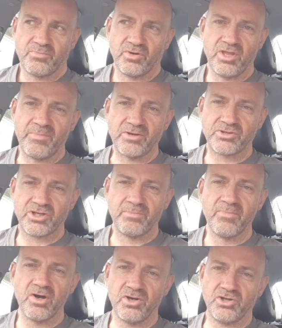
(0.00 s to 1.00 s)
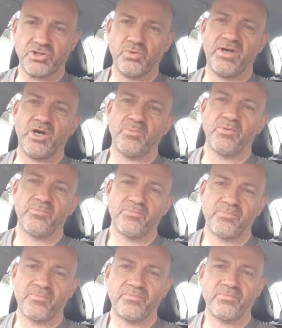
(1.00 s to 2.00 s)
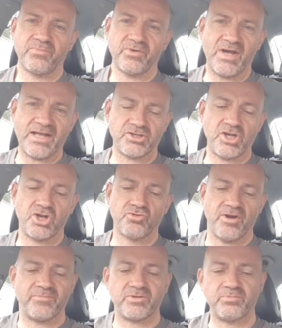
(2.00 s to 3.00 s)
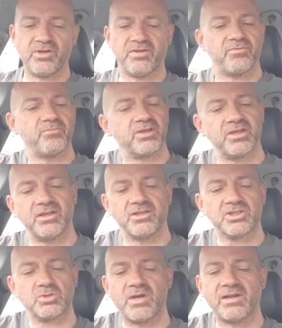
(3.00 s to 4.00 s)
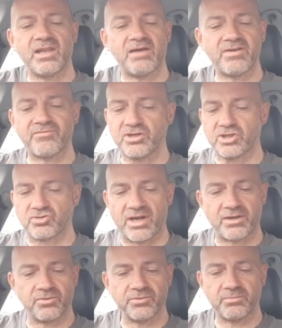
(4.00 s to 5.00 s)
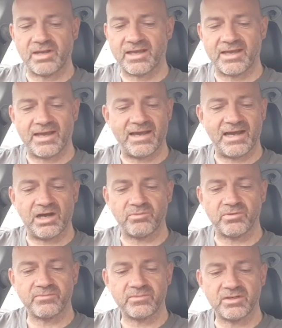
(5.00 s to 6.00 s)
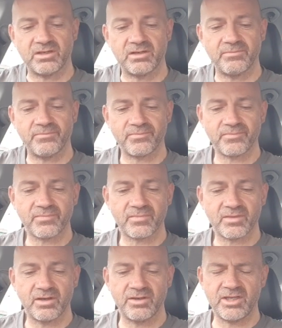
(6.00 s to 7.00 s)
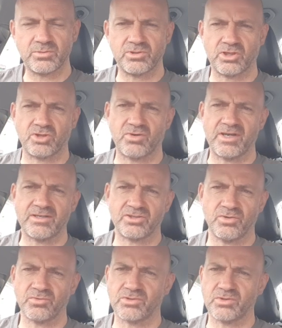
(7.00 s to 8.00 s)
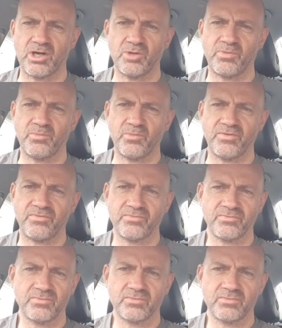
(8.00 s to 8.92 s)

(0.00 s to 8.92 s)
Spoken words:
Probably their most commercial album, but actually grips me from beginning to end. Love every track on the Blackout album. And this was a great song to open with.